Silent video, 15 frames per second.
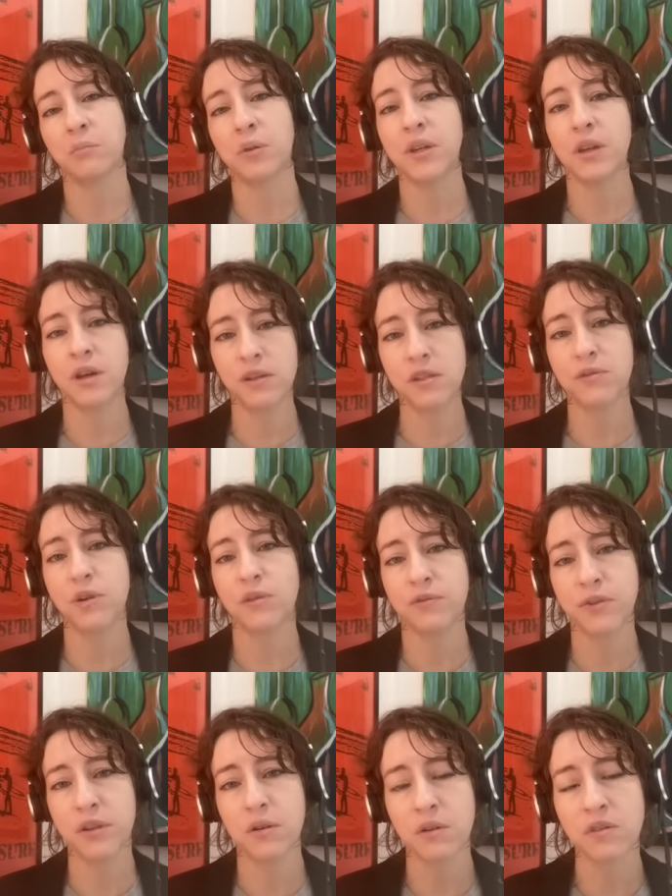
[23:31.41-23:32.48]
because of her
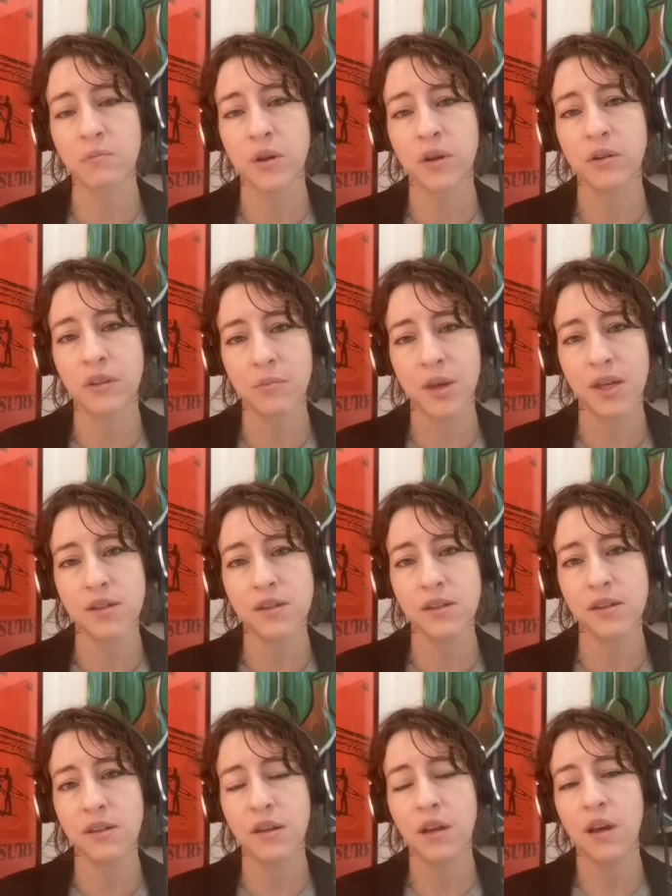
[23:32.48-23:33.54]
fear of Marilyn Manson